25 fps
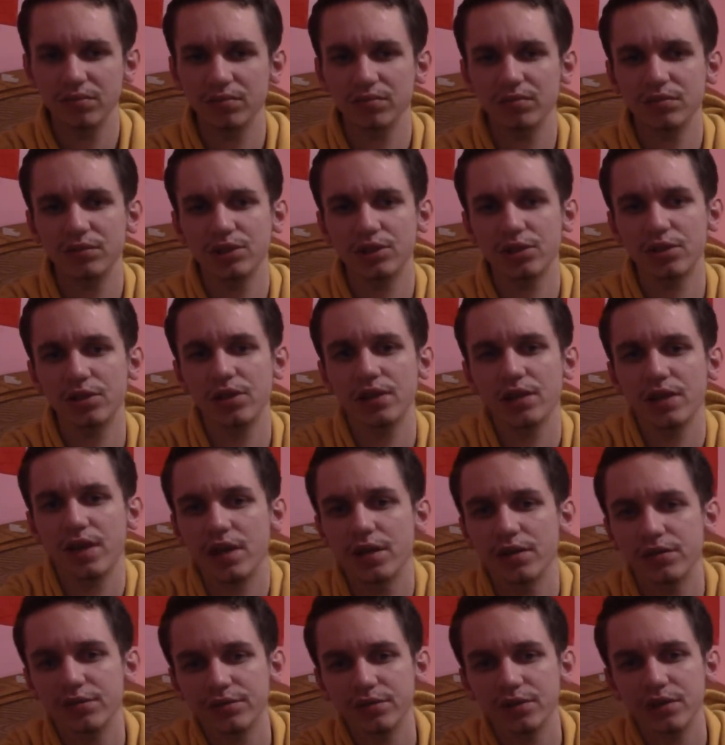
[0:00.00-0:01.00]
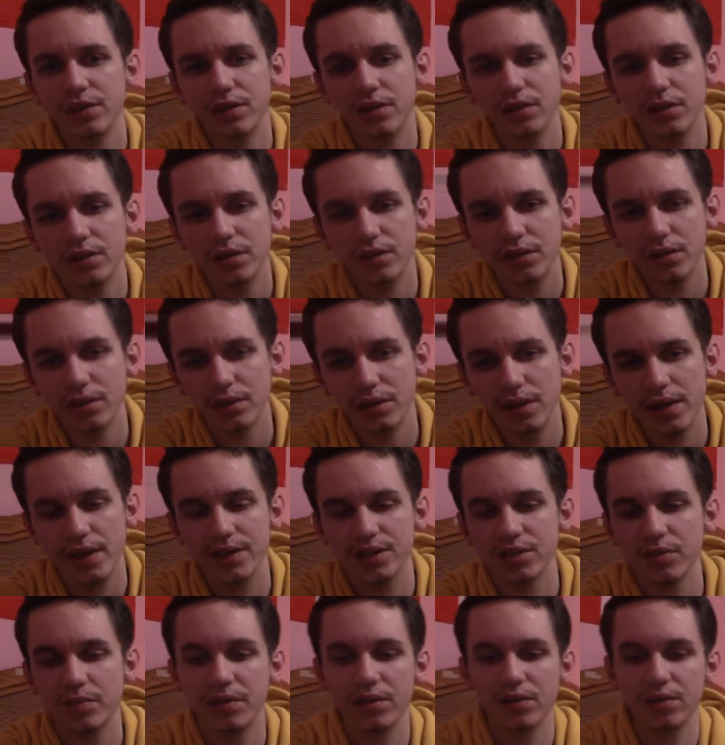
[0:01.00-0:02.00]
Sorry, I kind of
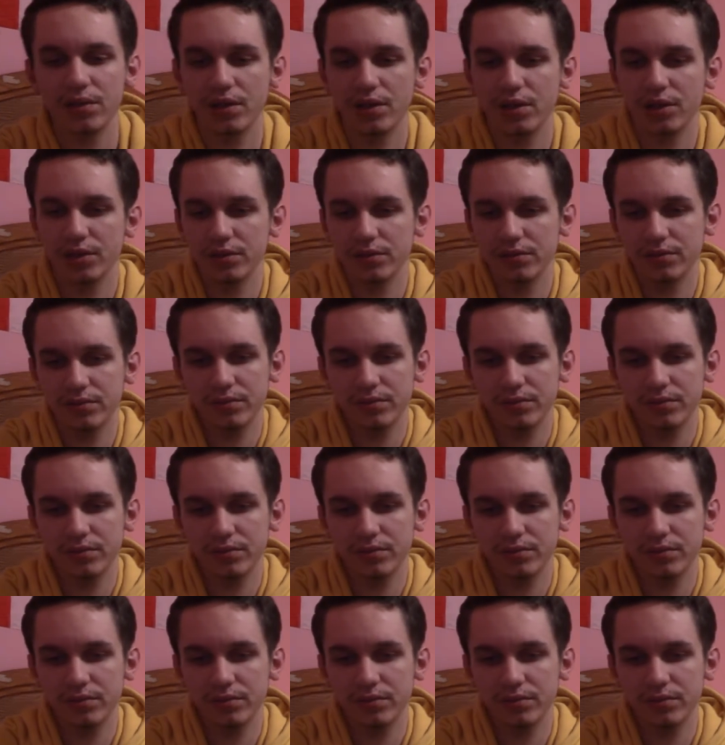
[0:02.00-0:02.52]
lagged a bit there.